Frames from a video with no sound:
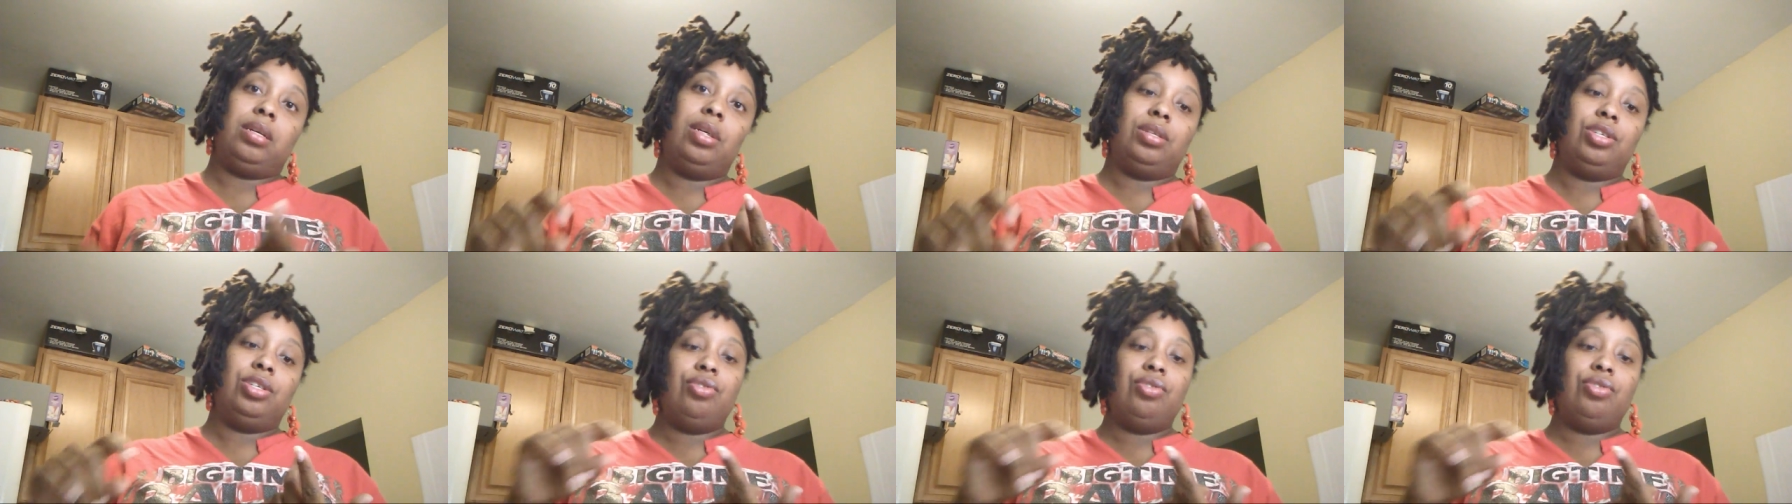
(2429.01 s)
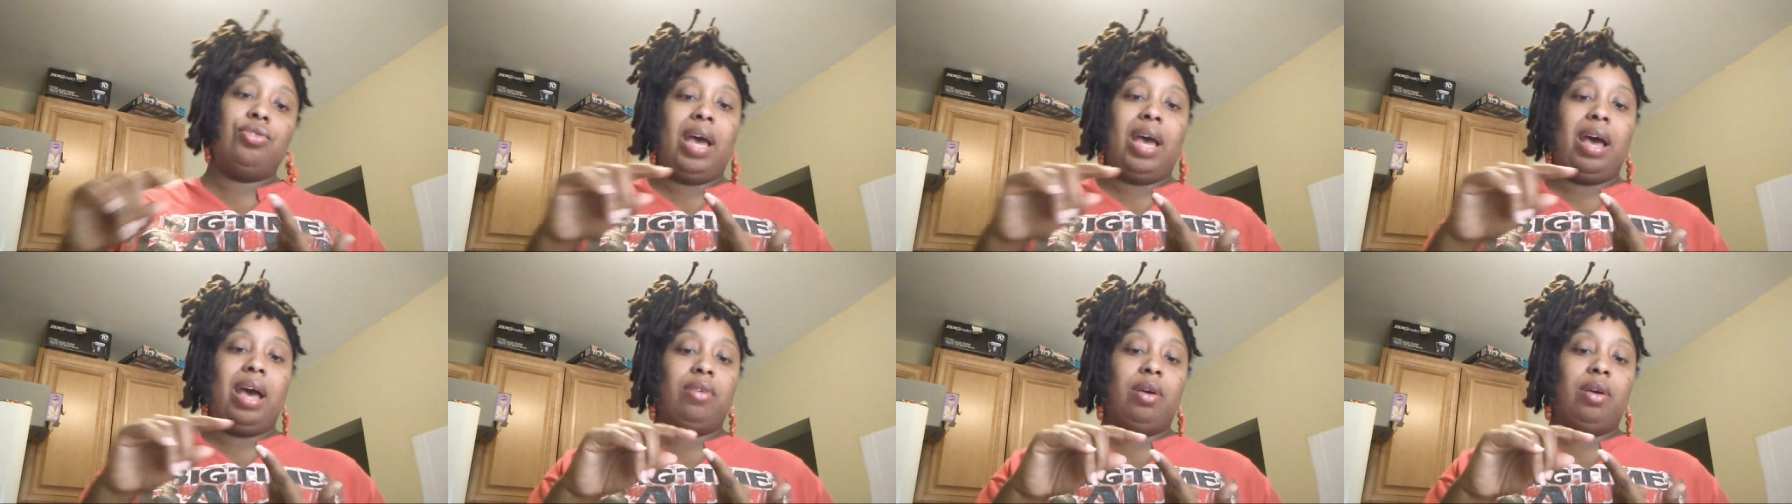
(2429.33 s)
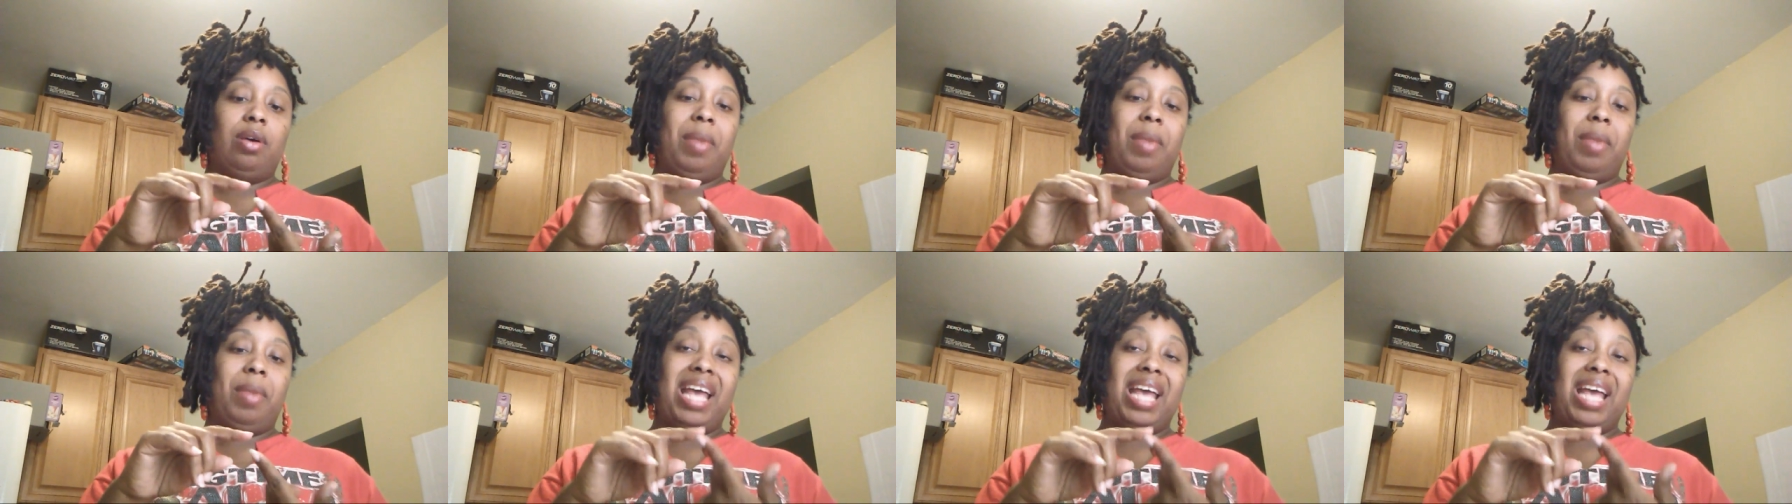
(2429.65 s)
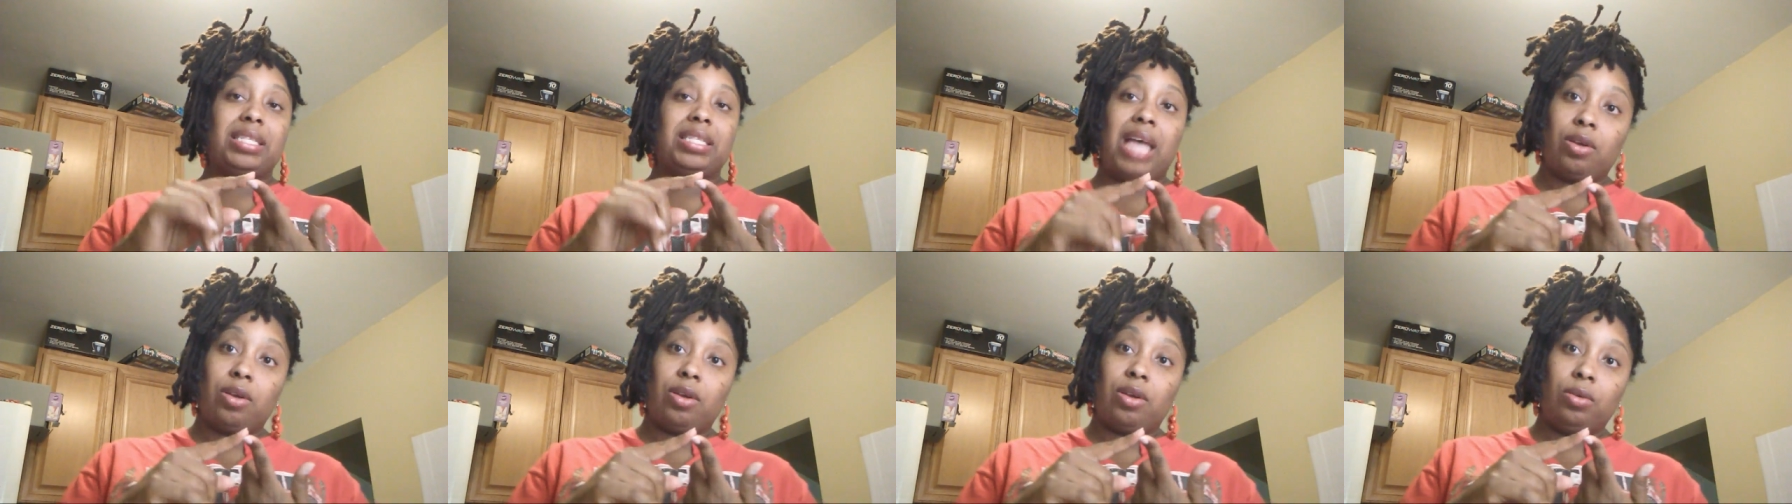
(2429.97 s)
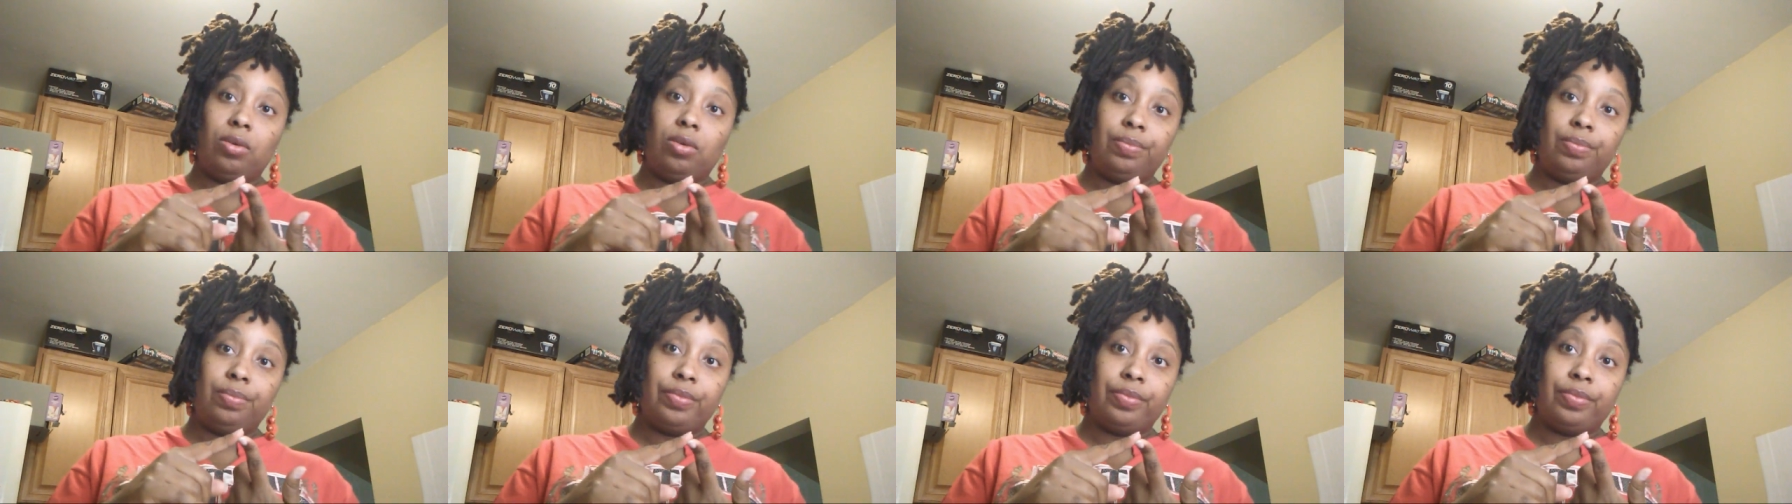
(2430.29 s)
Do you have a bad title?
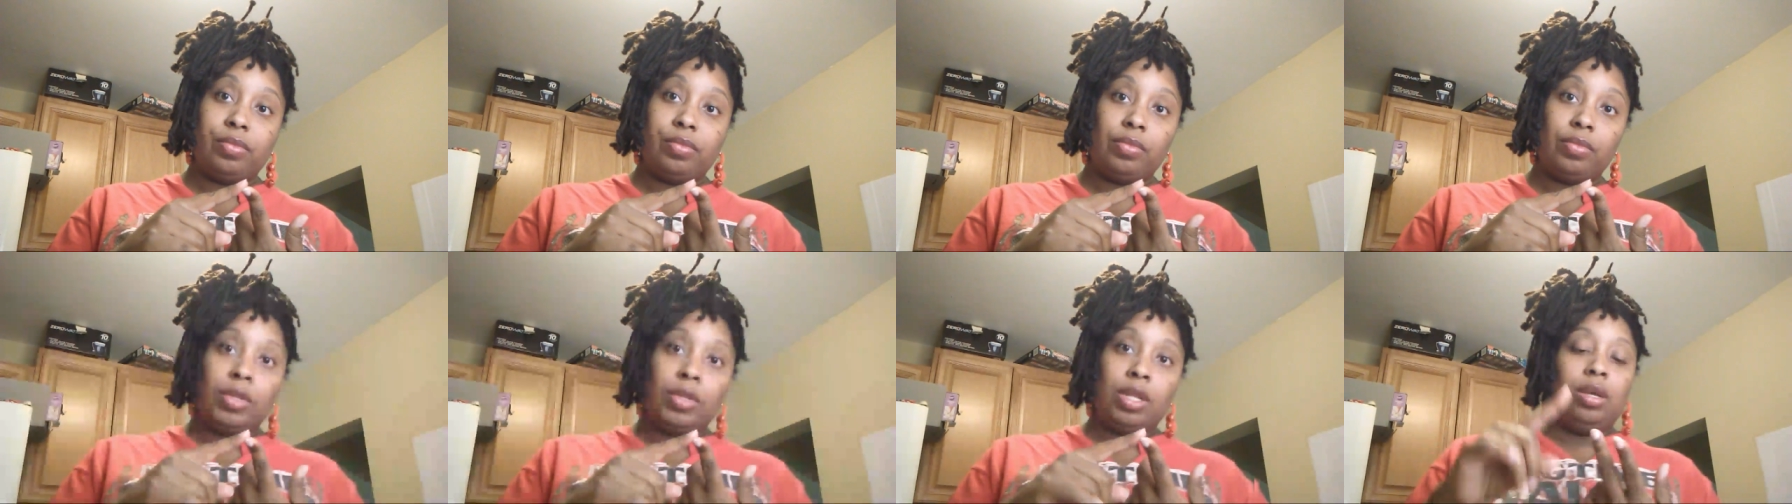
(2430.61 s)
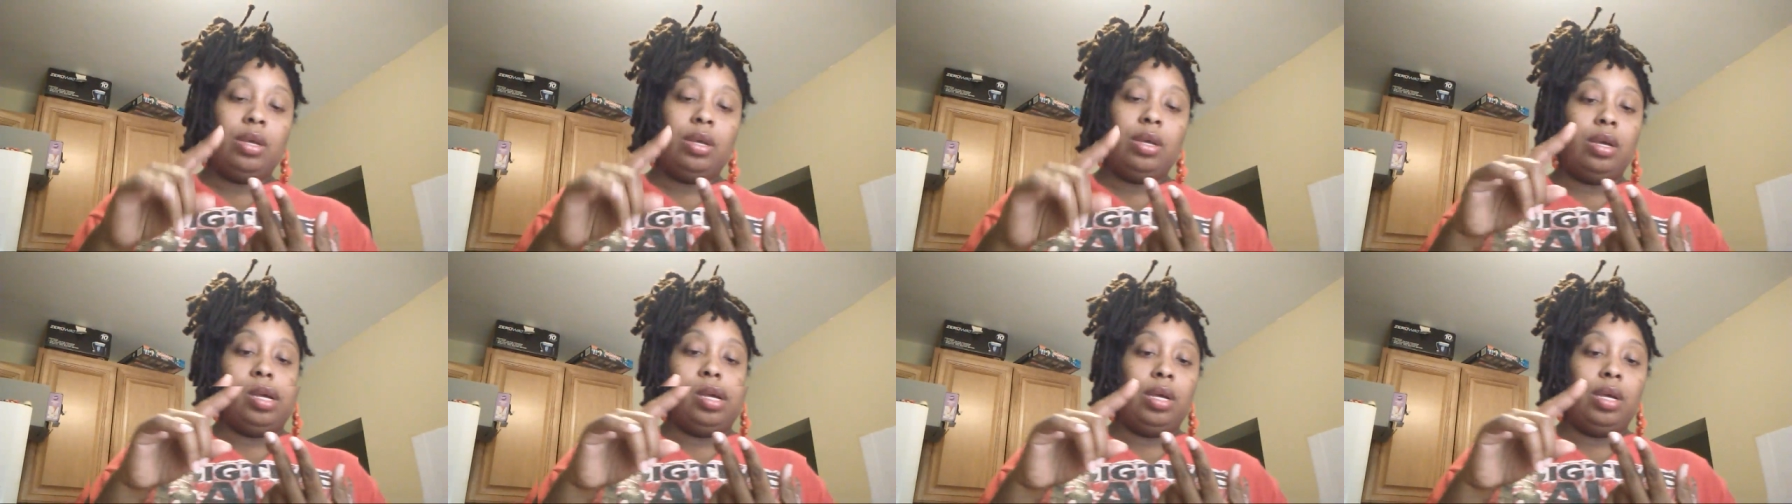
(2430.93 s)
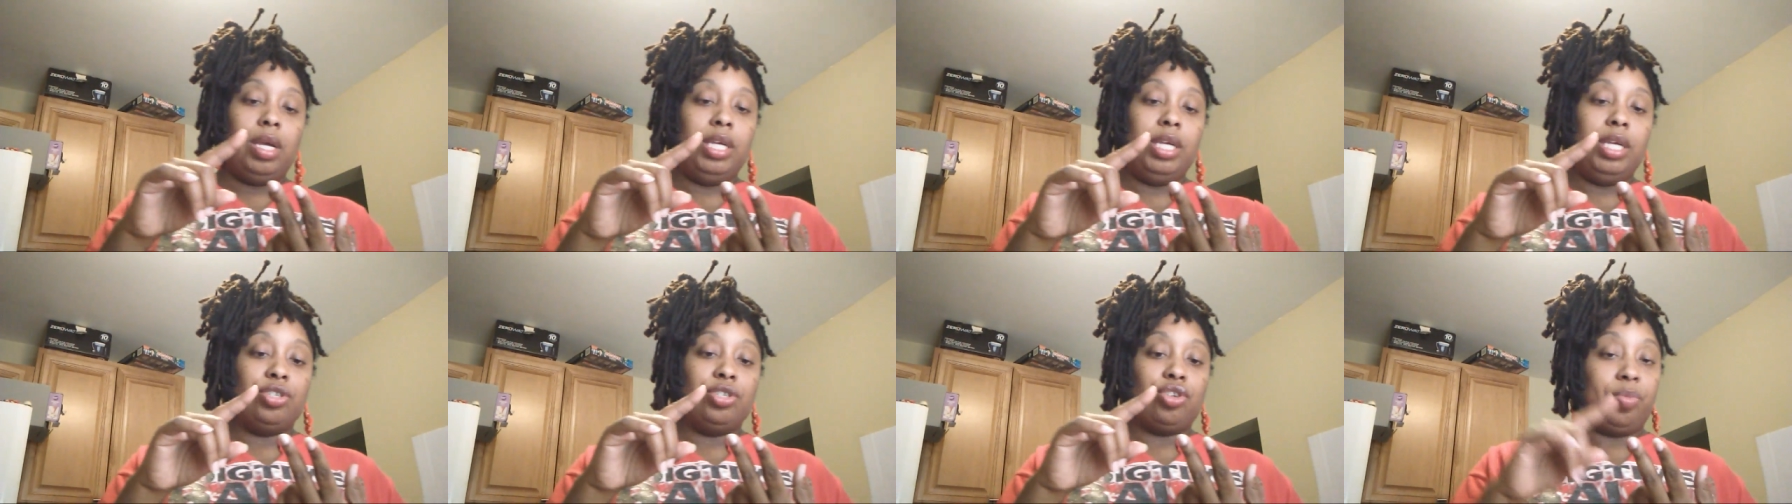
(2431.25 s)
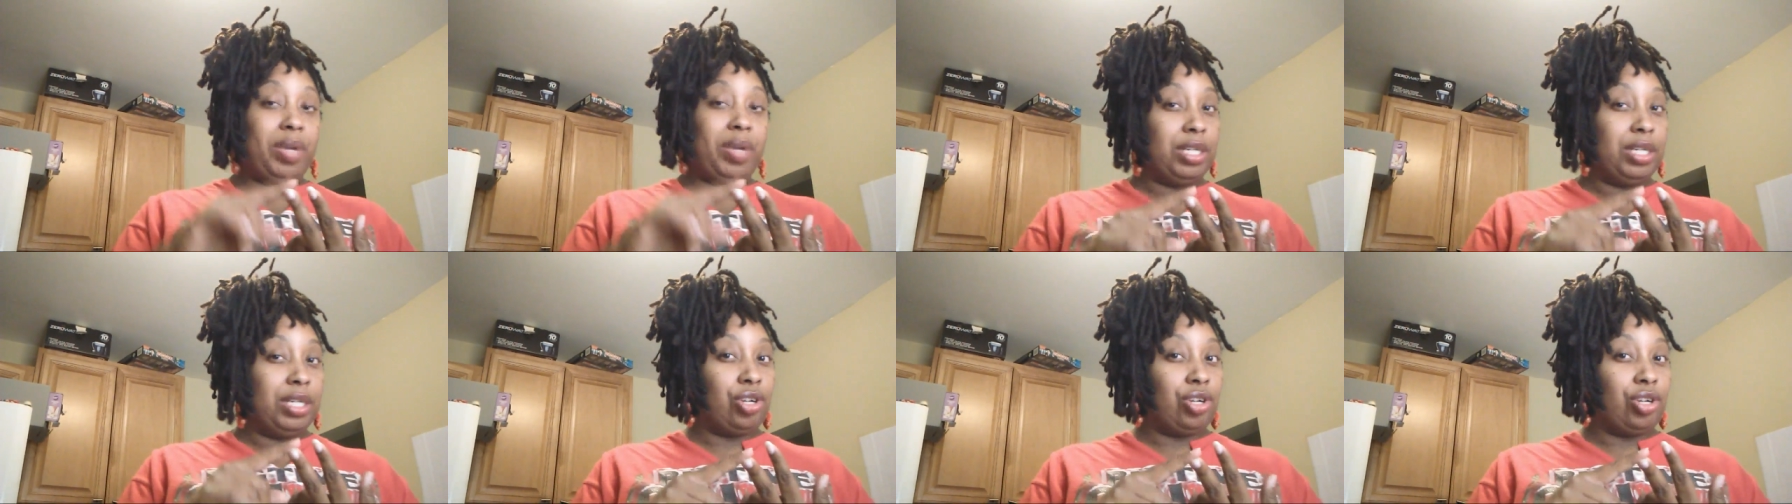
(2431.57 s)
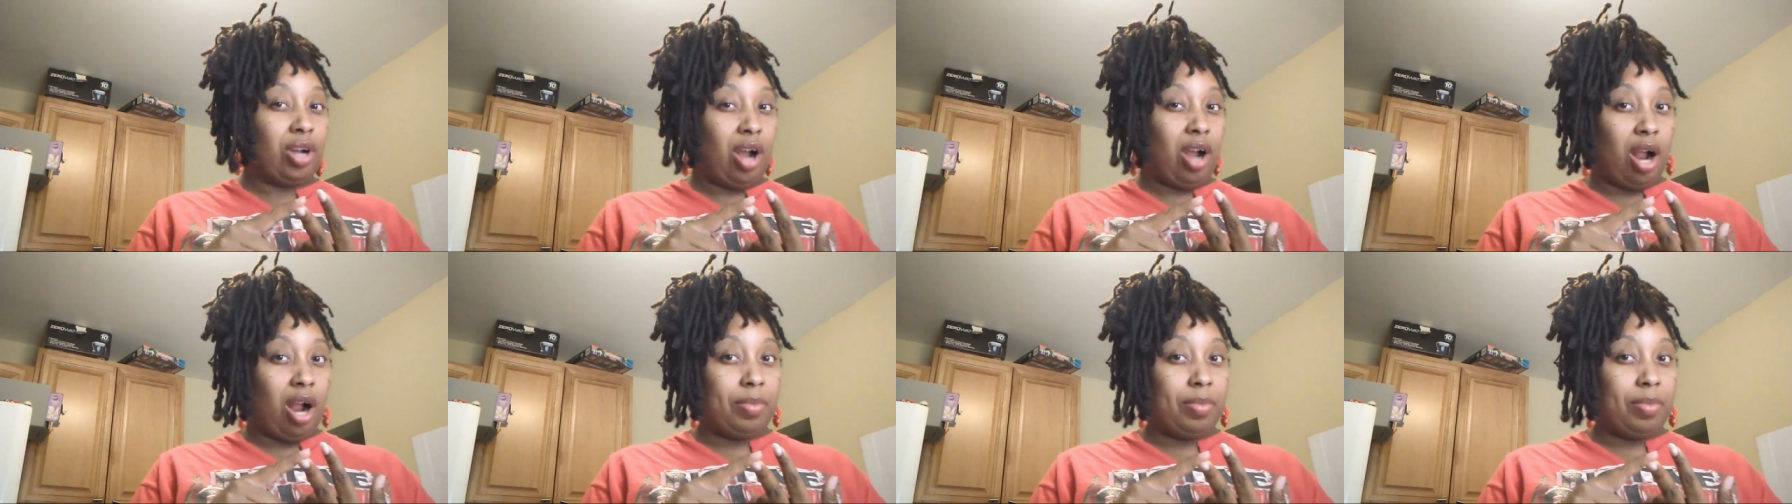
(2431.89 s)
Is your picture
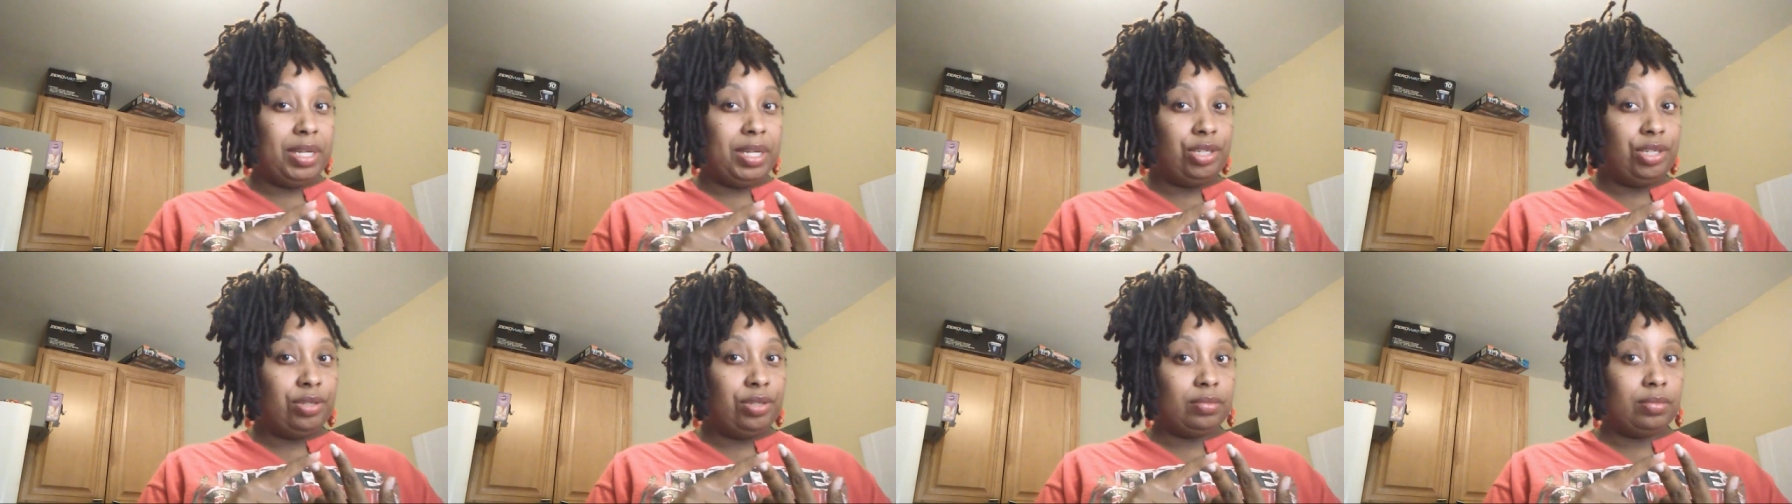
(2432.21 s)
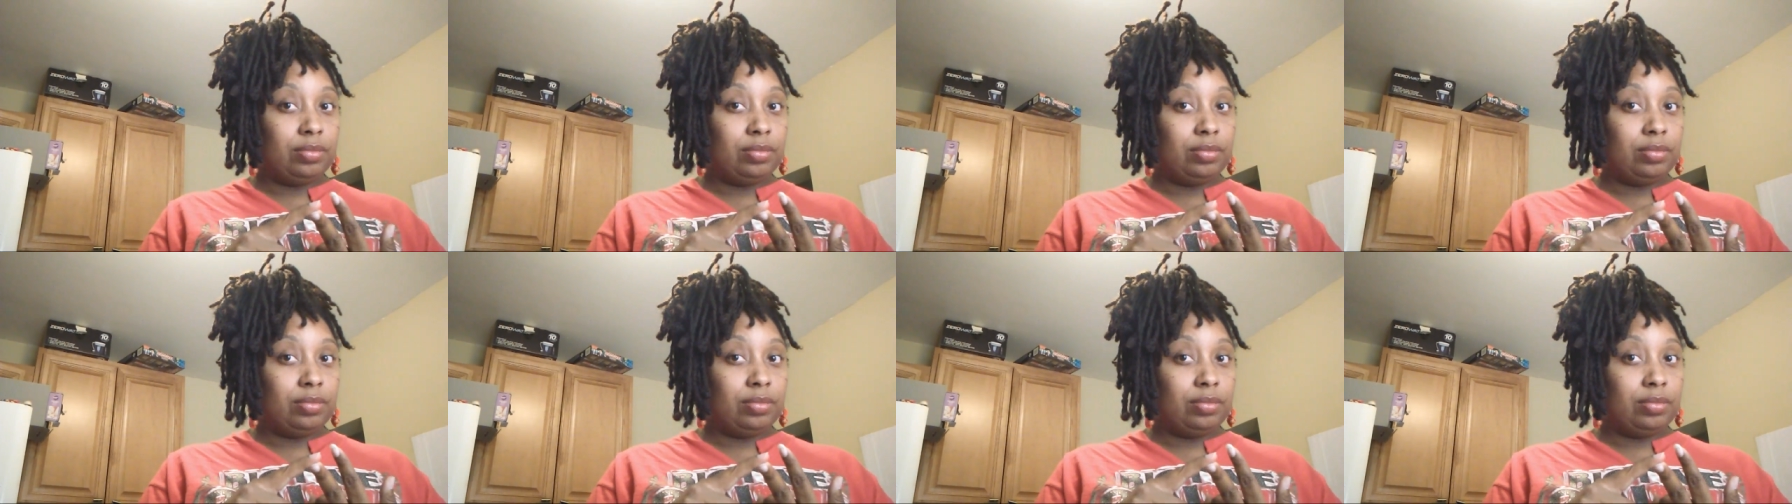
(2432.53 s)
garbage?